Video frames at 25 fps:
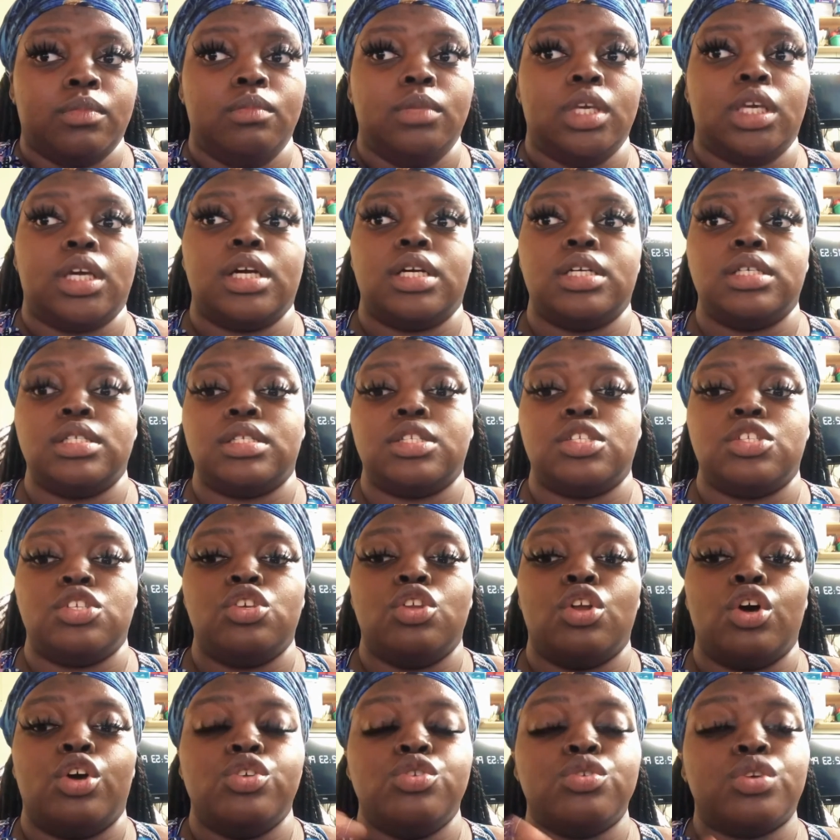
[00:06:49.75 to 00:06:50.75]
Because
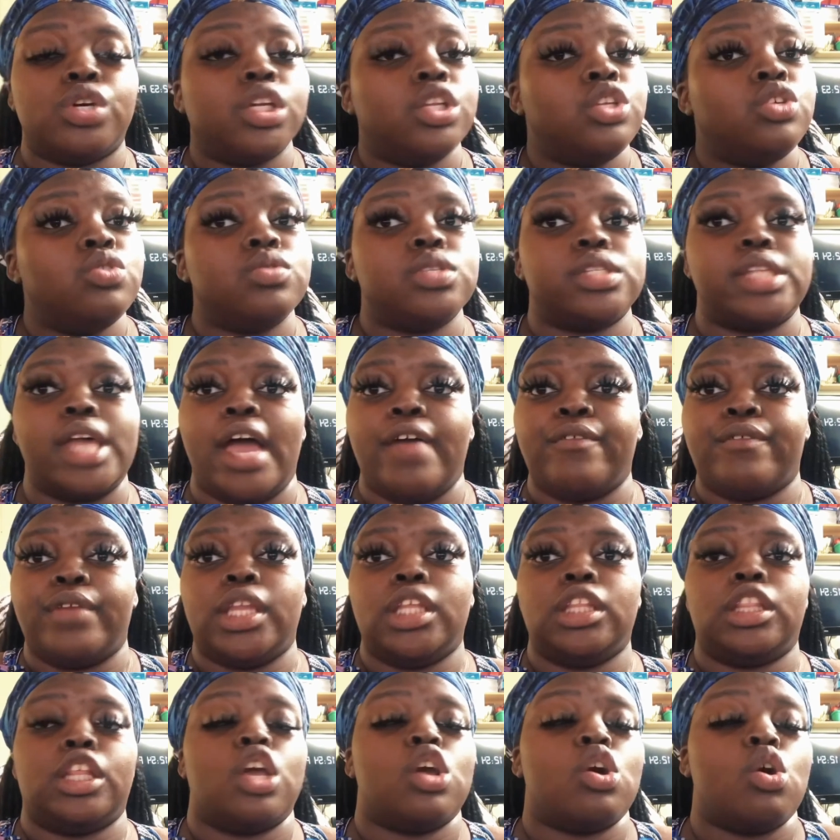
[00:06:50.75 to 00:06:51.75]
you could use that. If
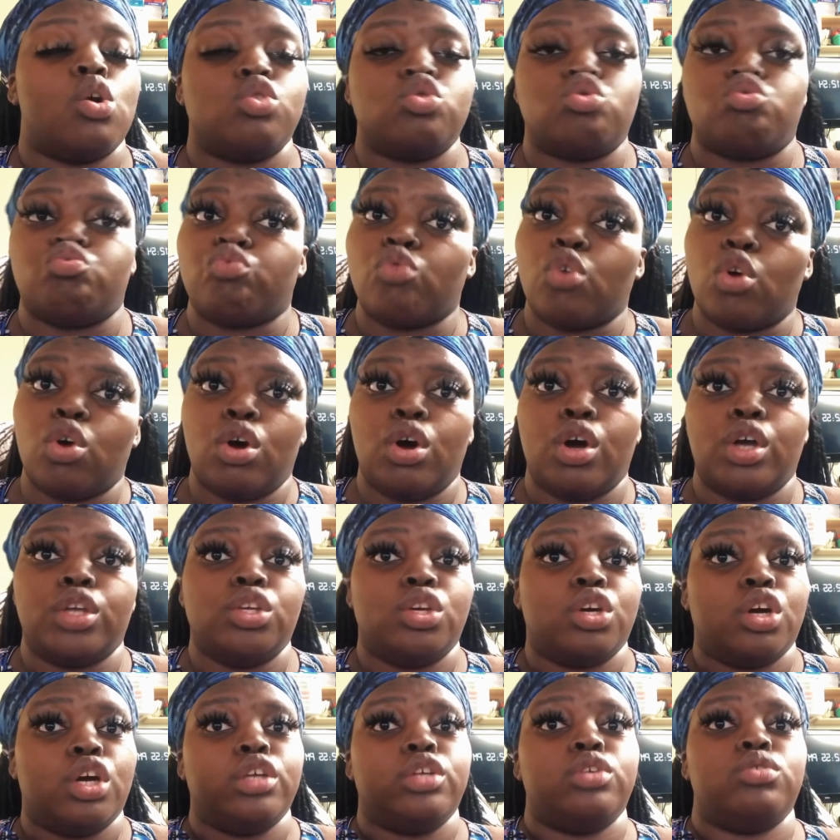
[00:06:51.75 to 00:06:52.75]
anything goes wrong,
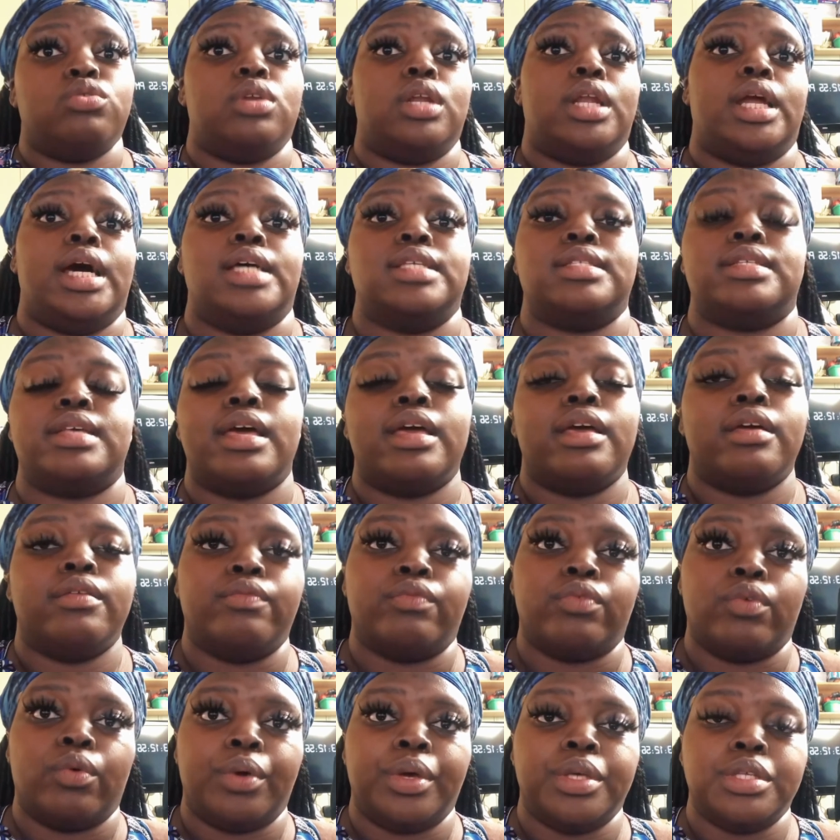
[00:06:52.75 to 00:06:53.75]
you could utilize that
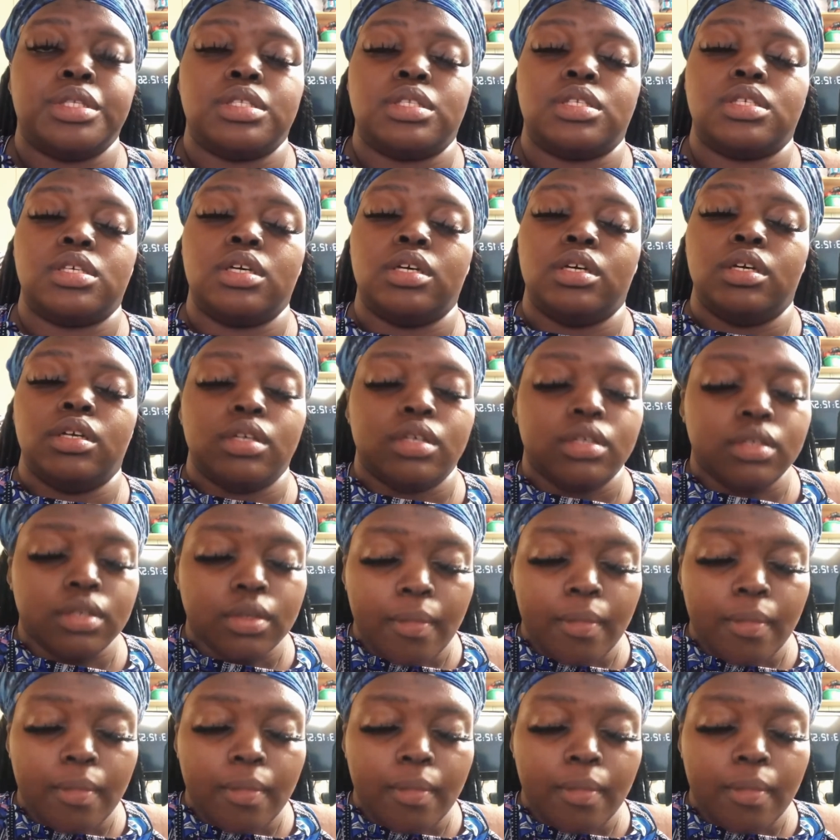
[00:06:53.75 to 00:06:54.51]
invoice to